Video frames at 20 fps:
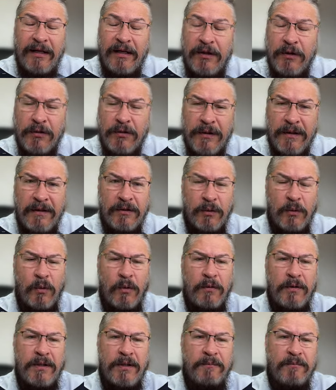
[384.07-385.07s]
new
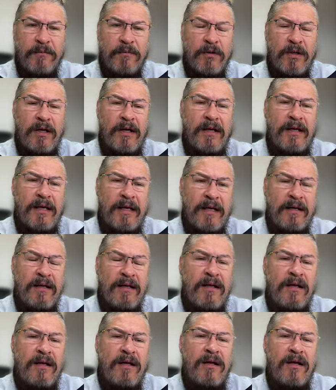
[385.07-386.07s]
territory
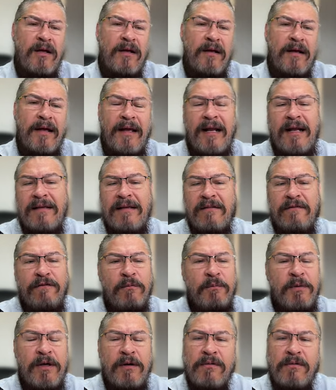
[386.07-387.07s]
again, anything
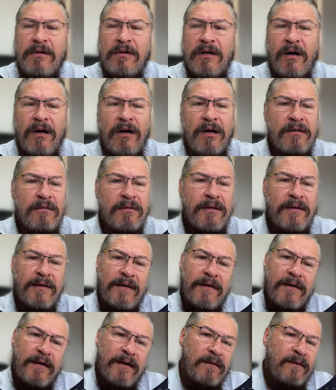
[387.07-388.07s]
from here on
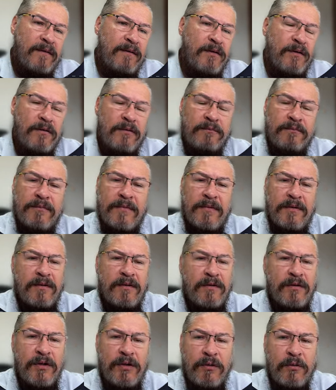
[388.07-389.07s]
is, you know,
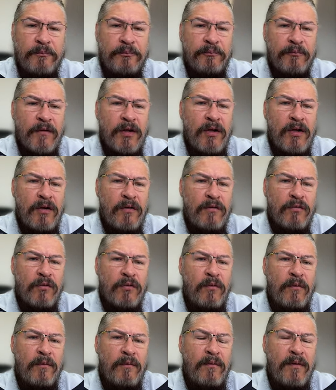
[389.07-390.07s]
new.
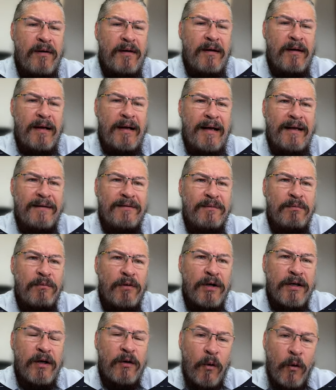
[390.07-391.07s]
So as the
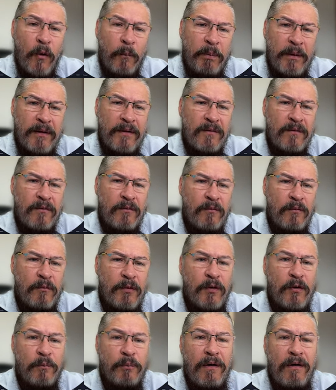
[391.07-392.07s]
market opens, we
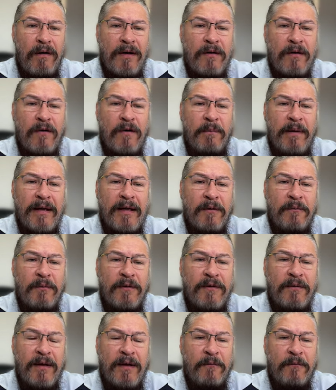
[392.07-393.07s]
could probably come back and,
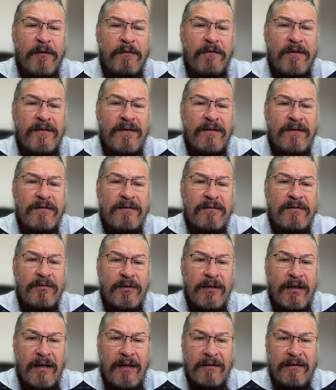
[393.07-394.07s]
re- and revisit
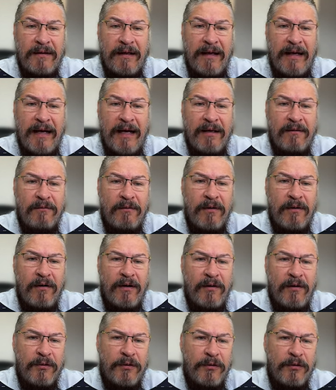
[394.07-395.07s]
uh, the high uh,
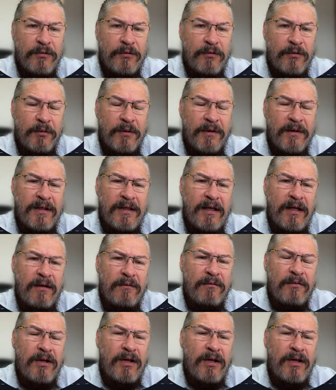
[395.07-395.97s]
uh, during the uh,